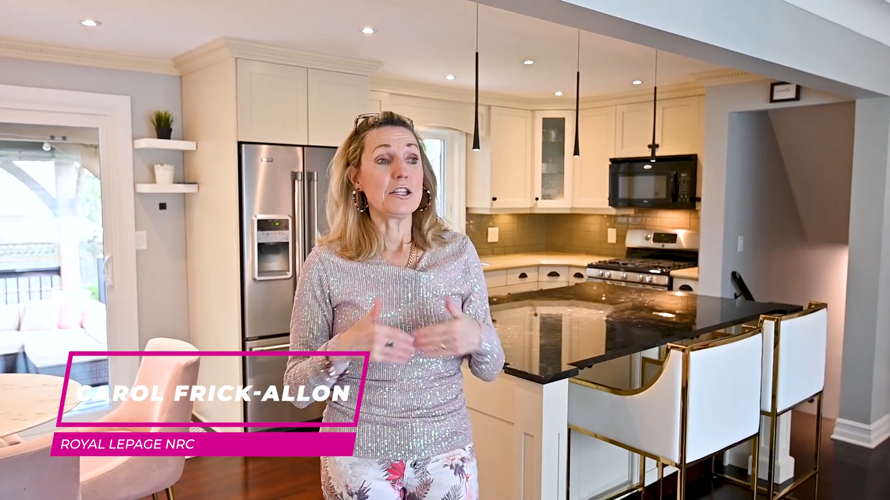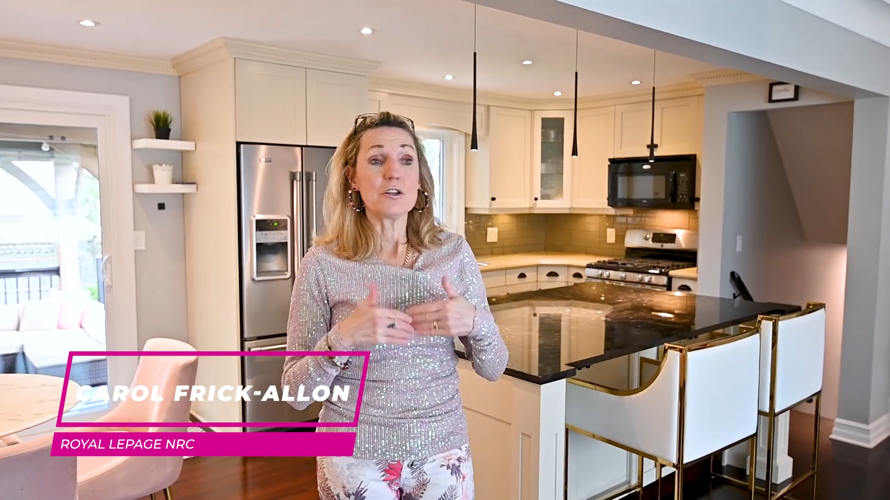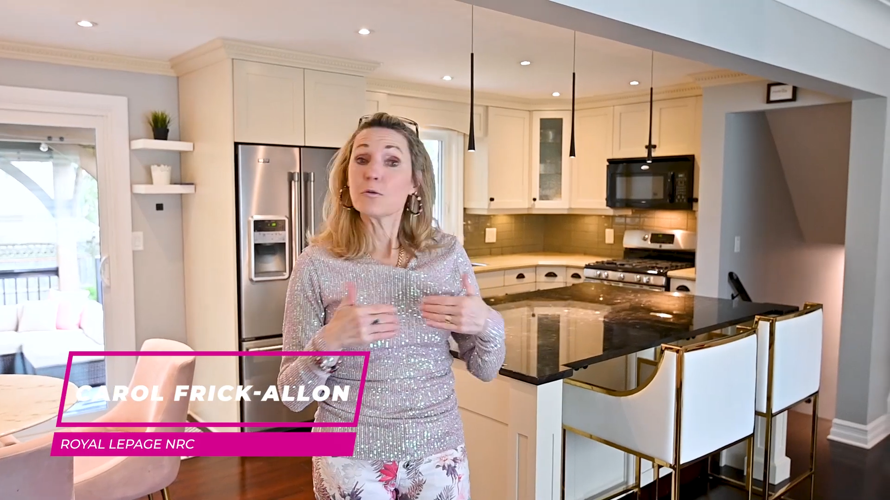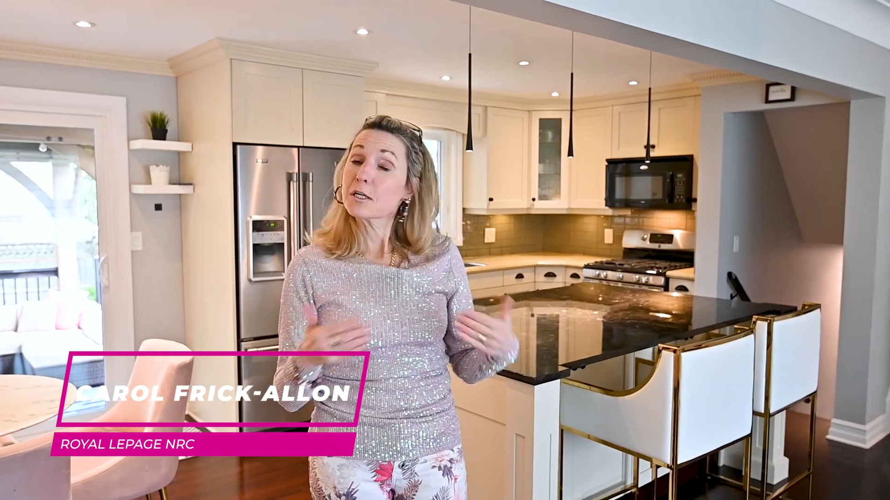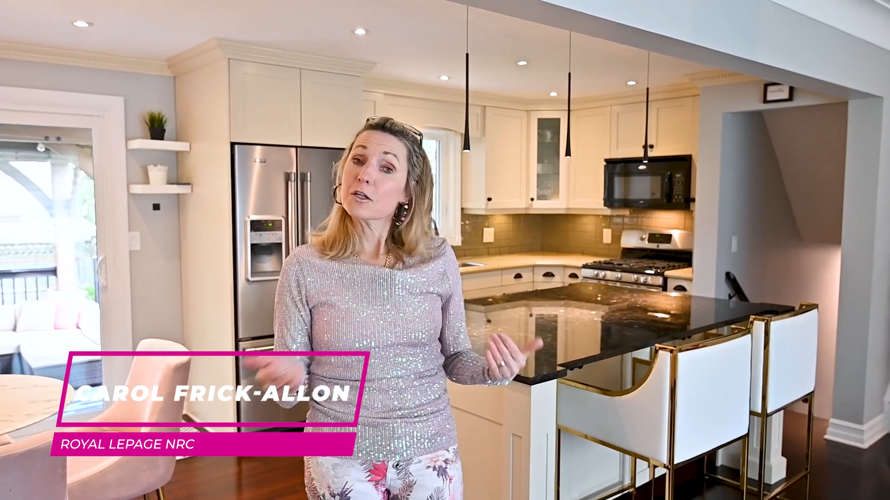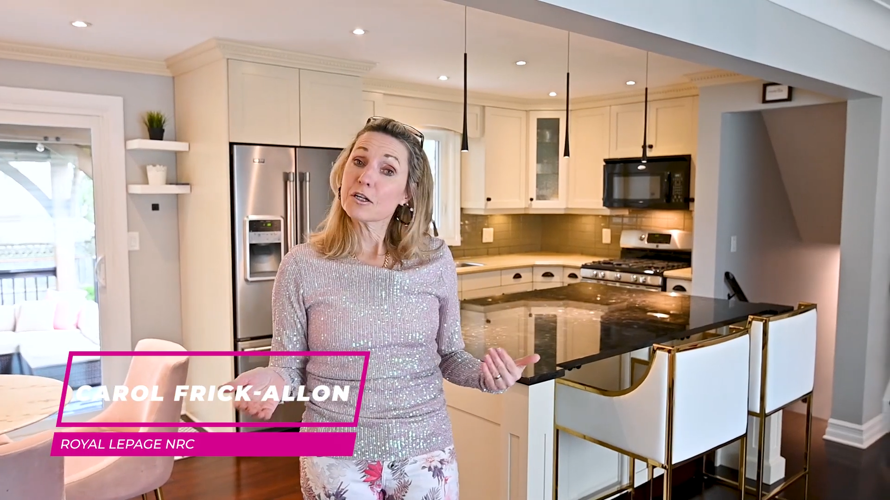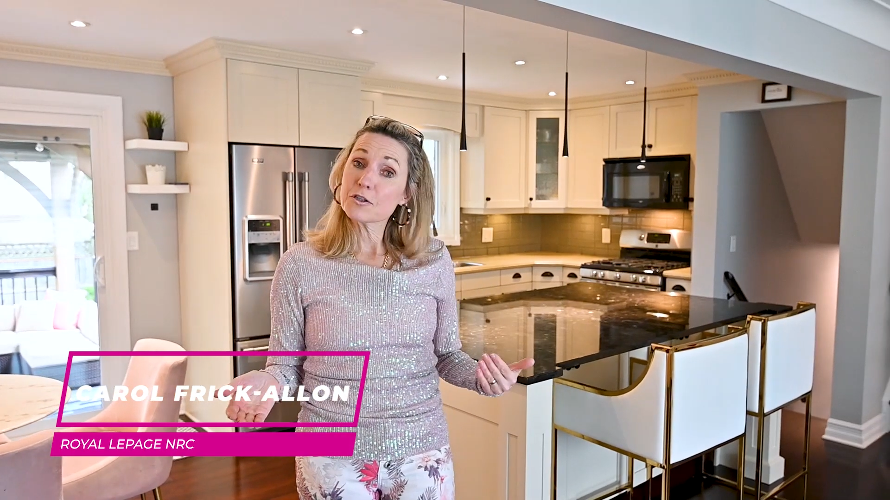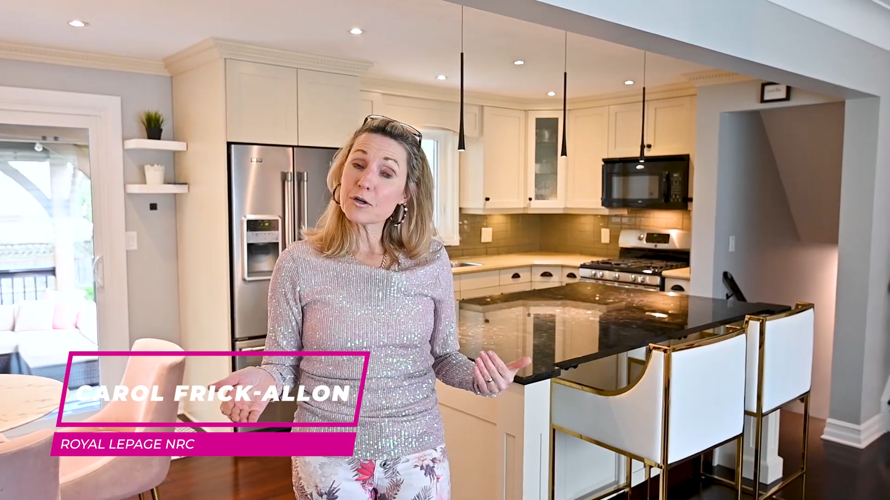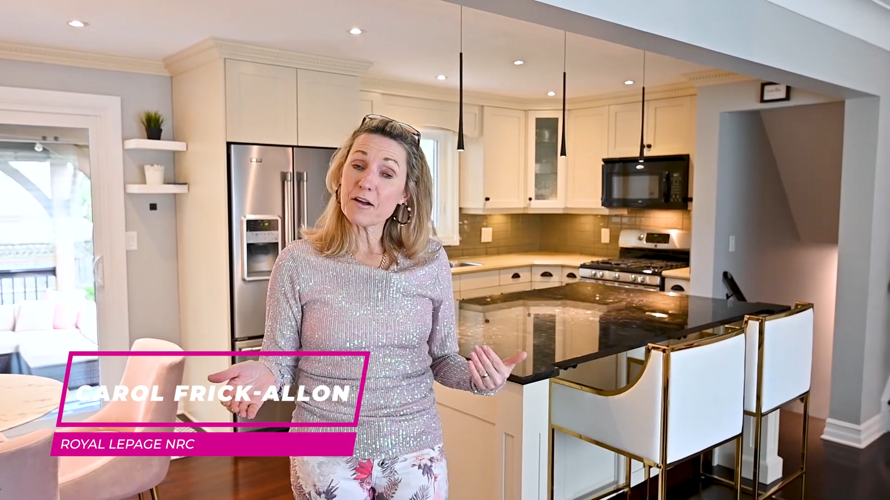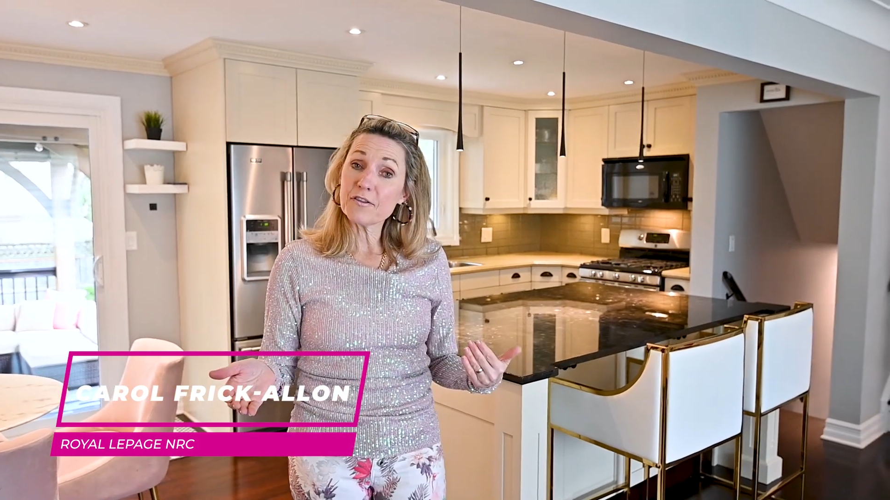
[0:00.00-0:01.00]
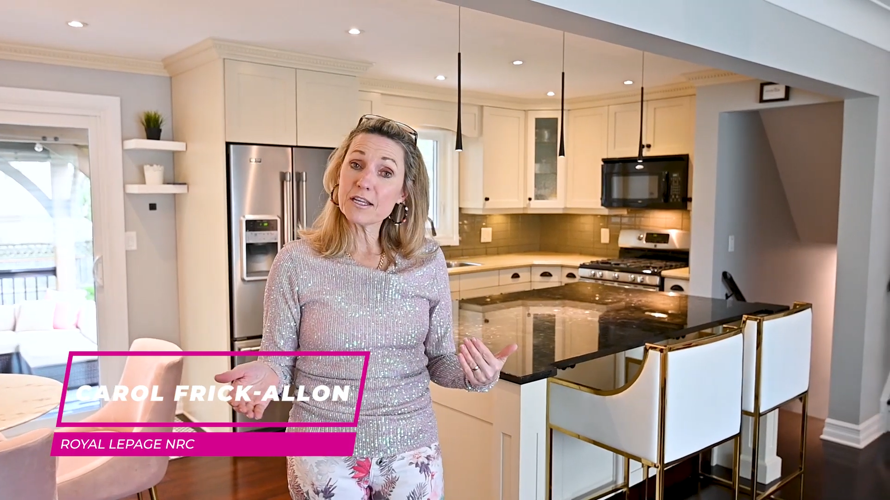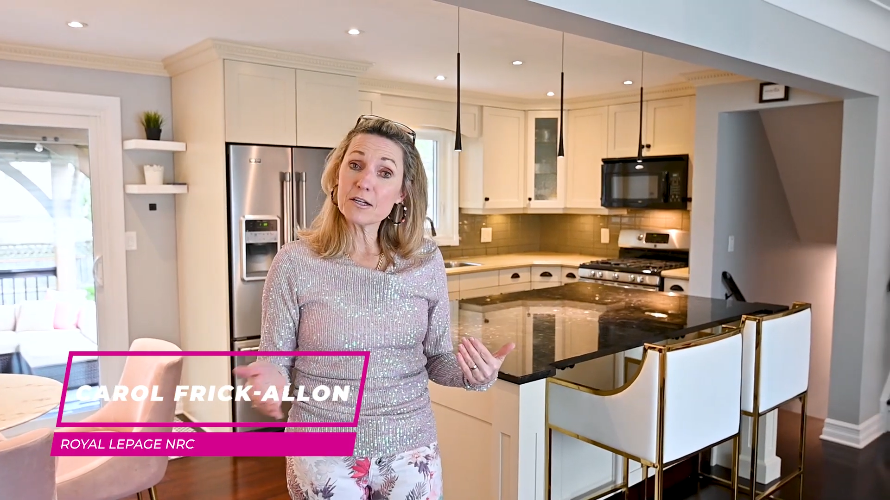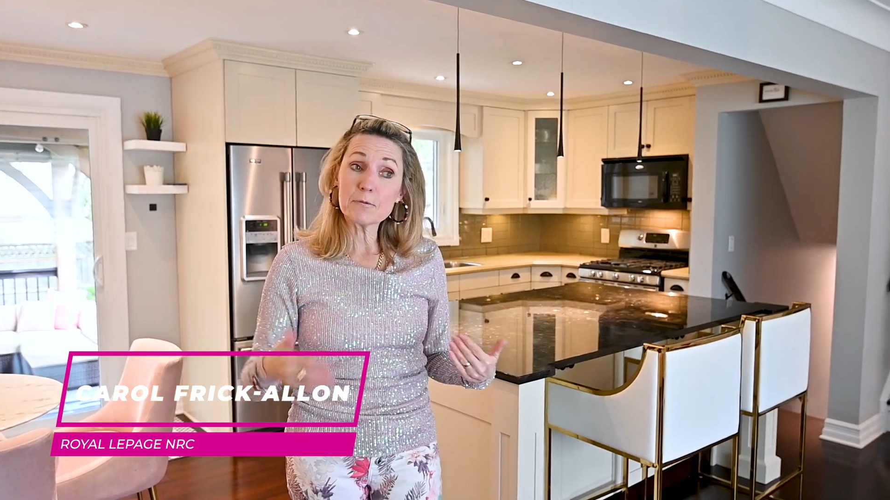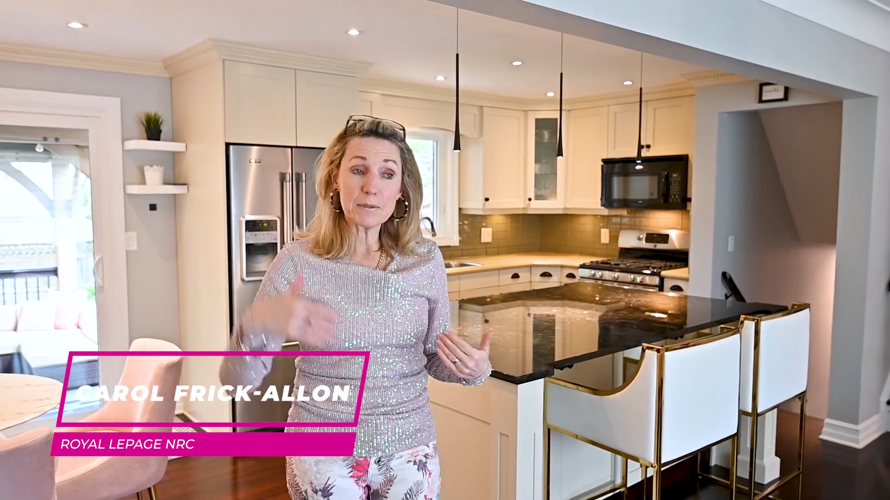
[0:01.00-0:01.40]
You don't get a lot of traffic here